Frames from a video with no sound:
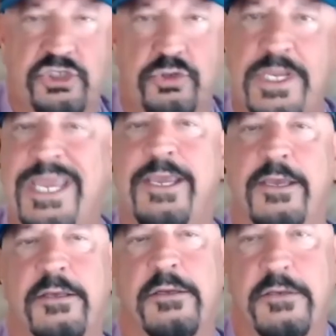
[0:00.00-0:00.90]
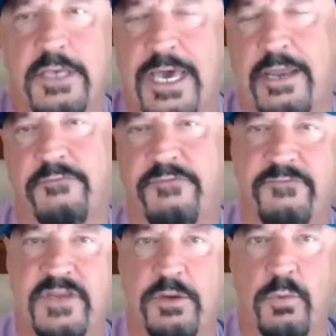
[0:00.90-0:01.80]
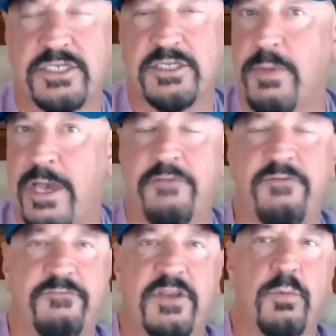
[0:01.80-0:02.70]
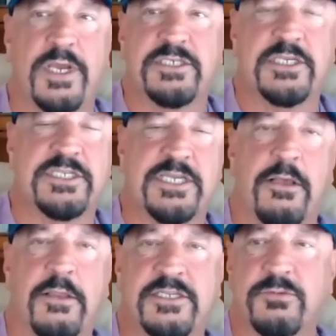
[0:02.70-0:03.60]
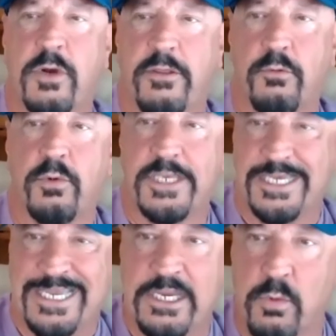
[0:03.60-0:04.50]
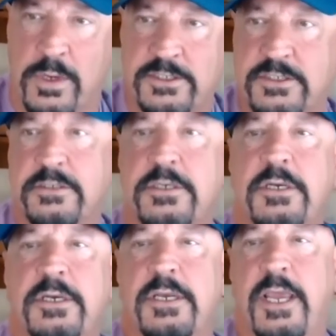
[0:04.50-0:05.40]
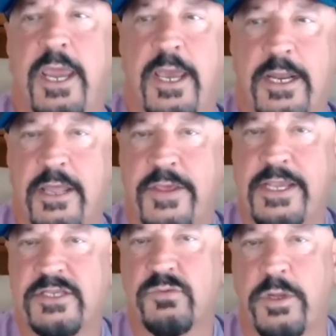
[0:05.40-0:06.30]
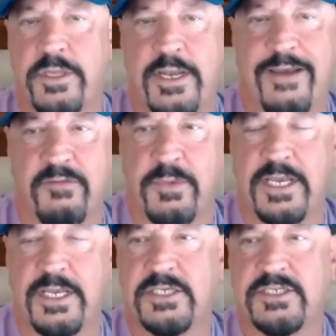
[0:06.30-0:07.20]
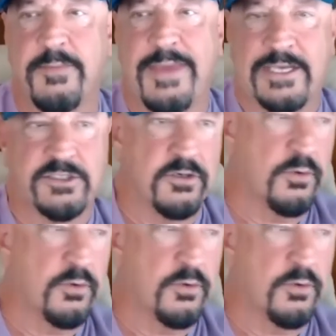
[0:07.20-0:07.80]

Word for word: unique, out of the 15 ways to buy and 15 ways to sell, it's one of the really unique ones. And I think it's one that everybody needs to master